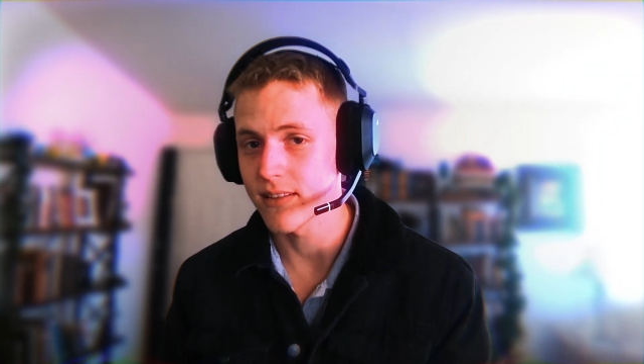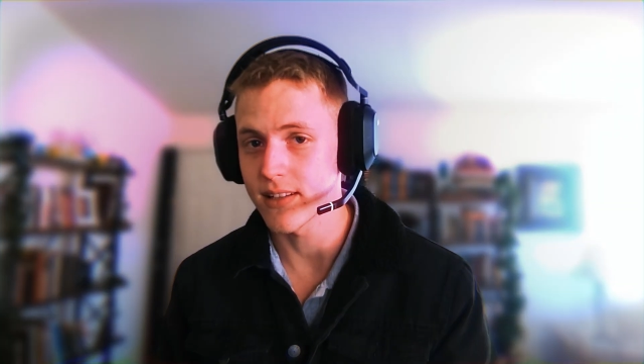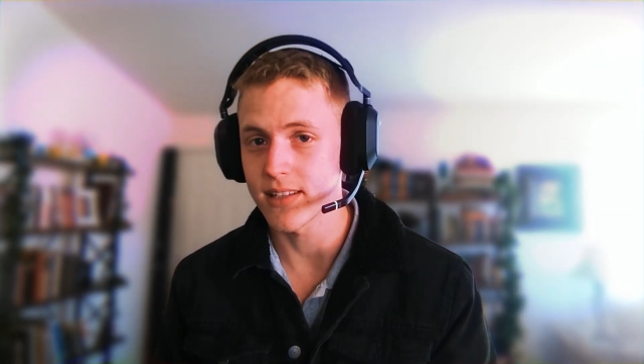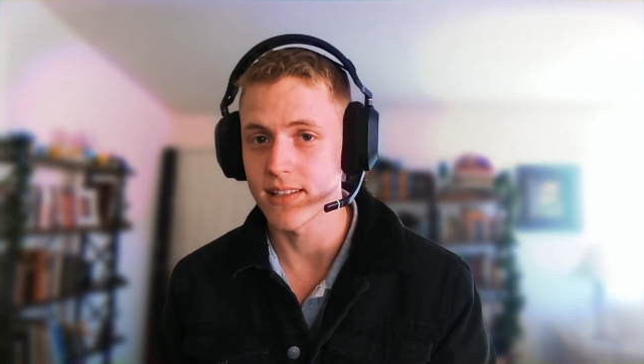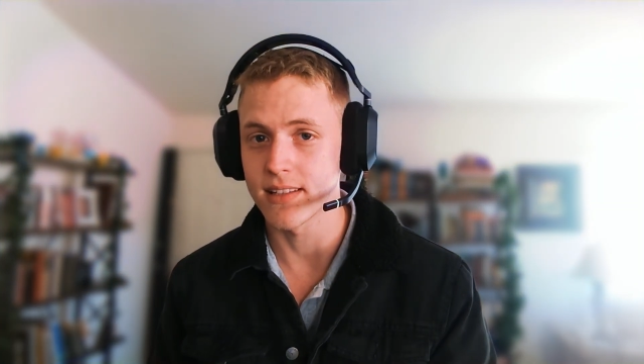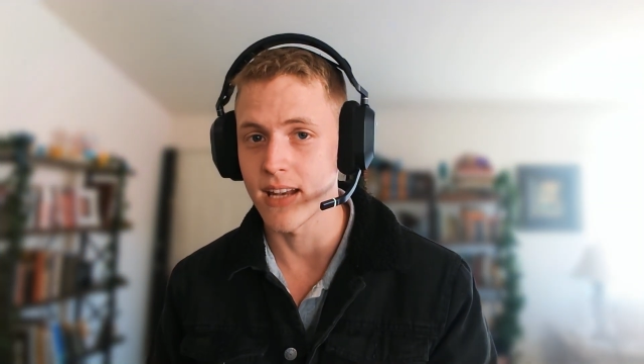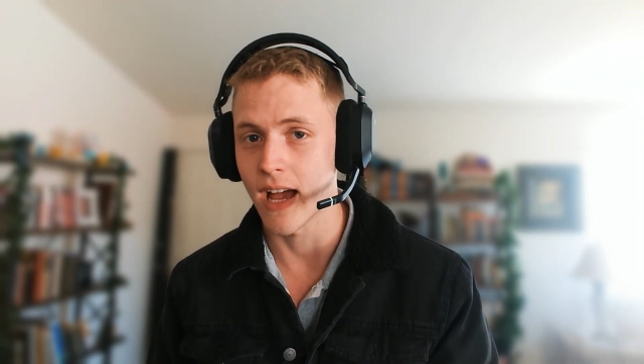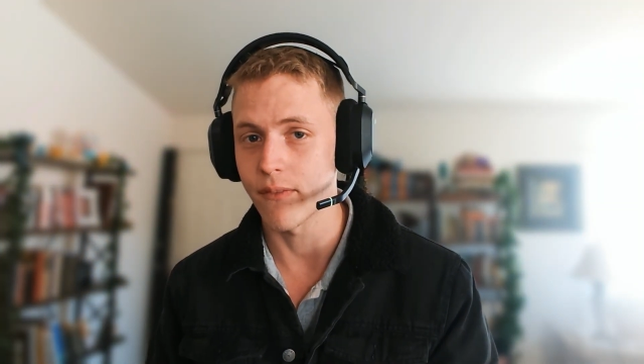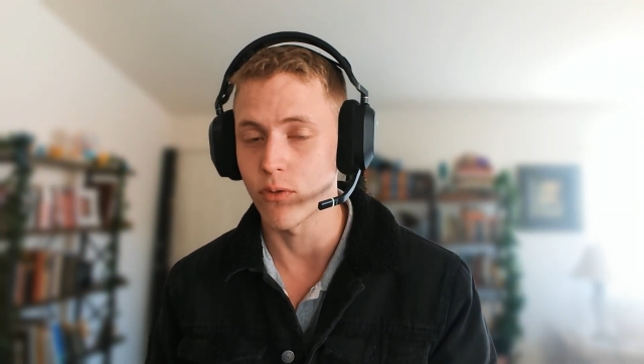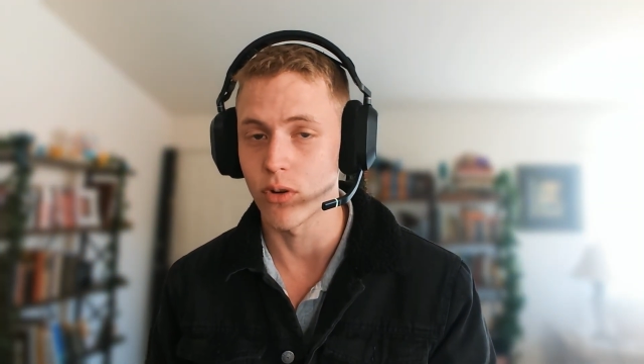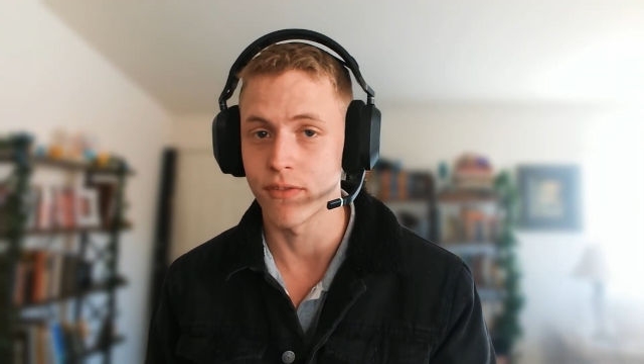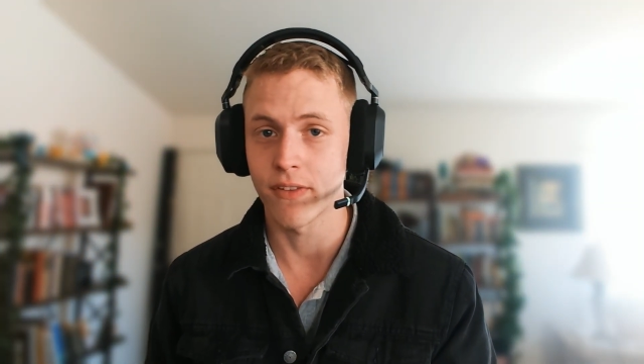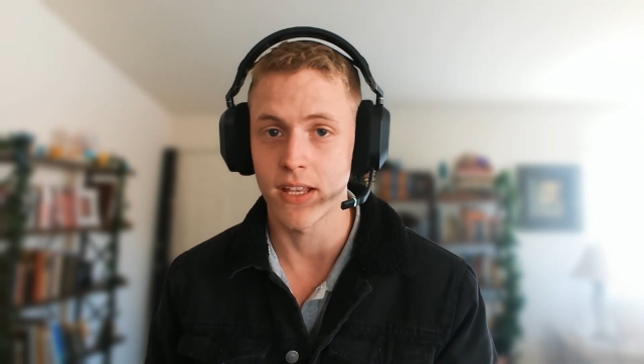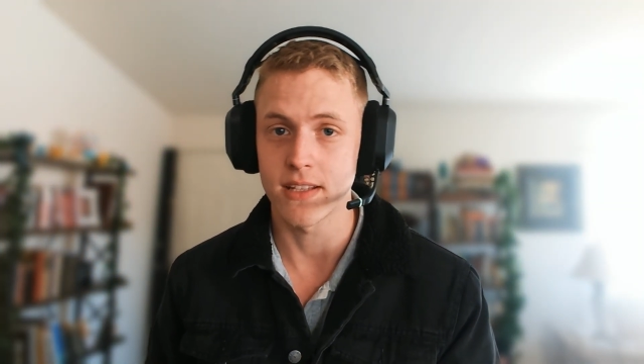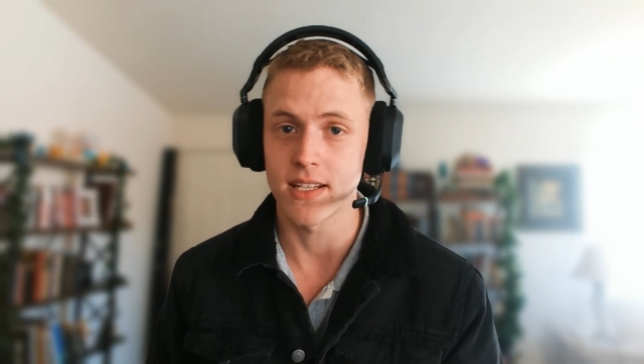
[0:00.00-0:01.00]
This is not for
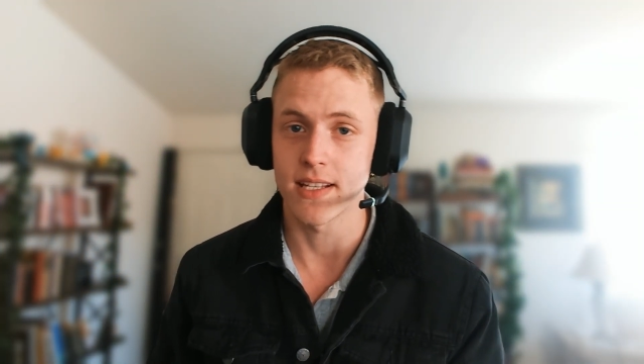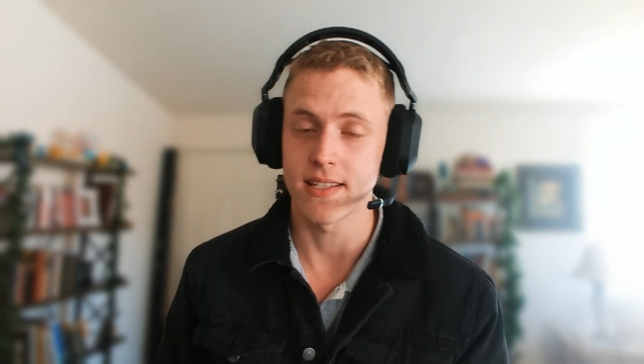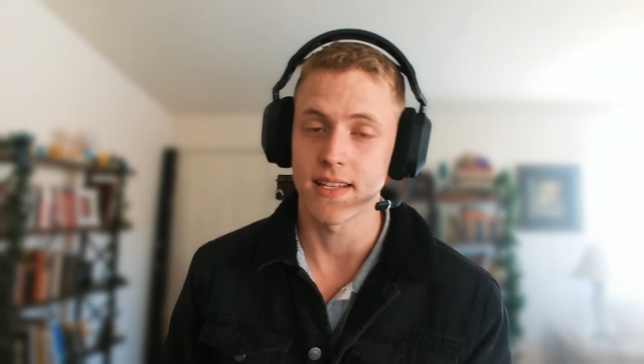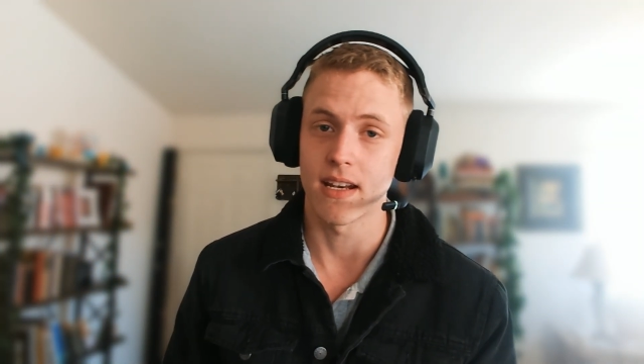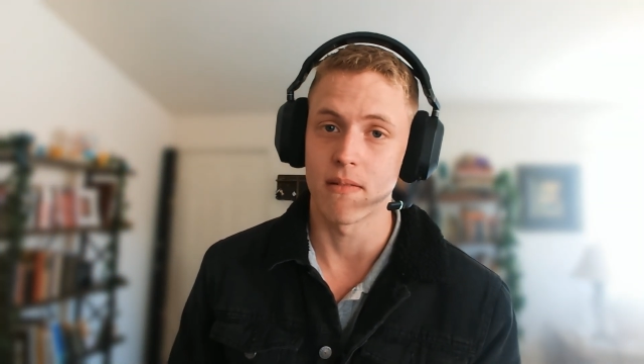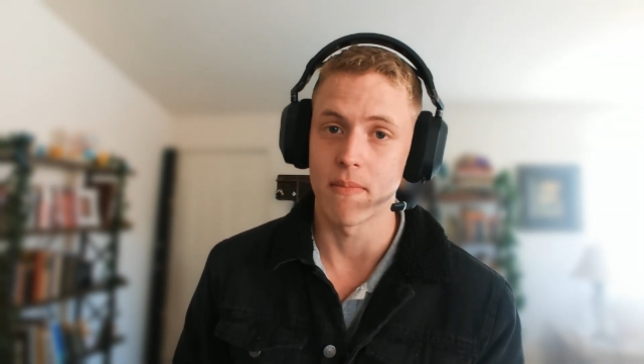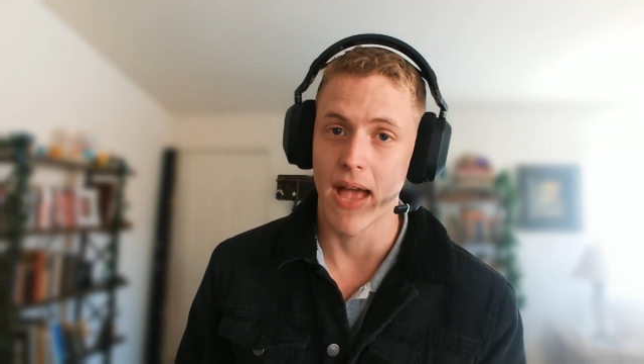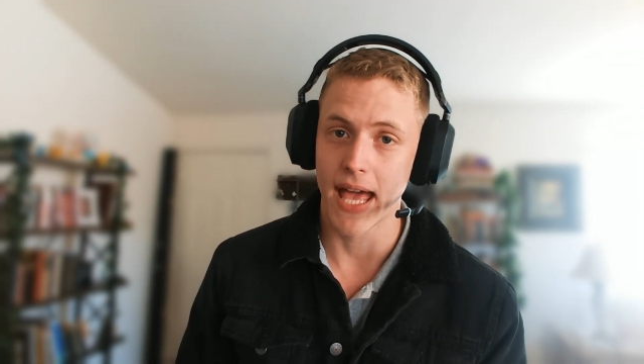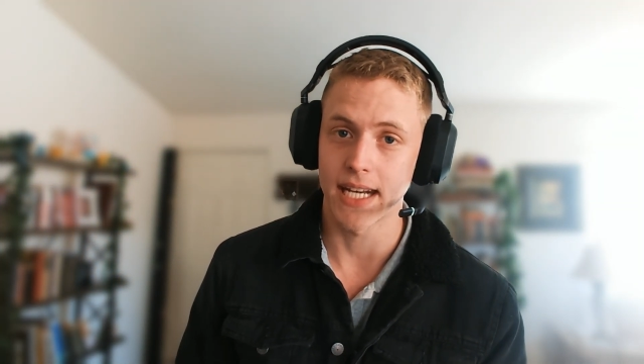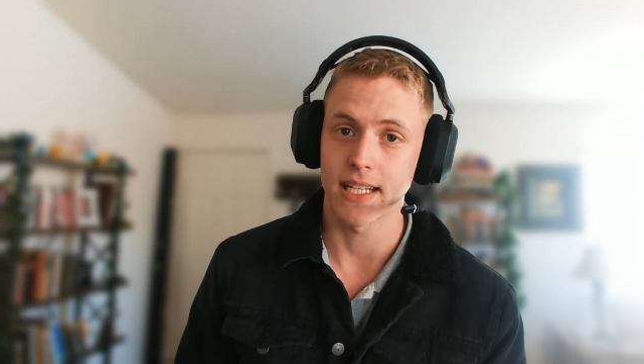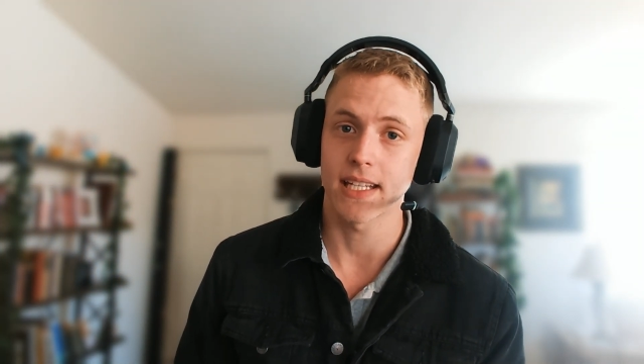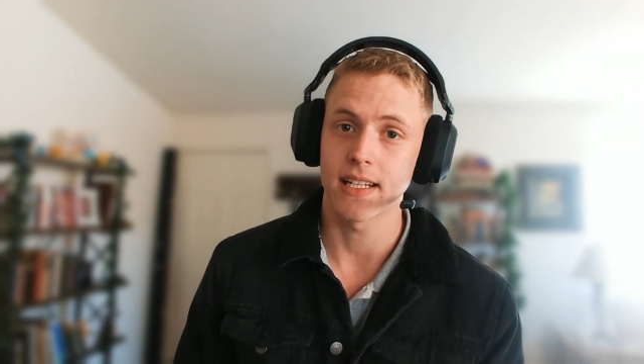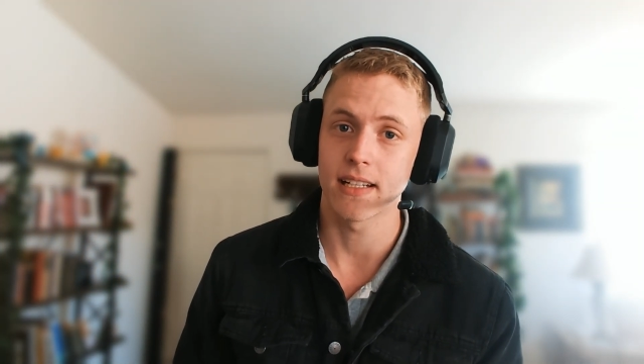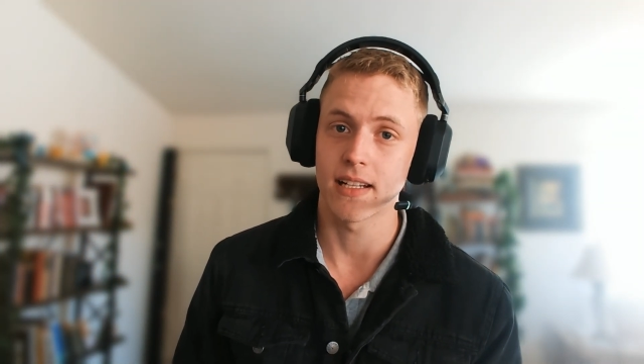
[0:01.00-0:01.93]
fancy cinematic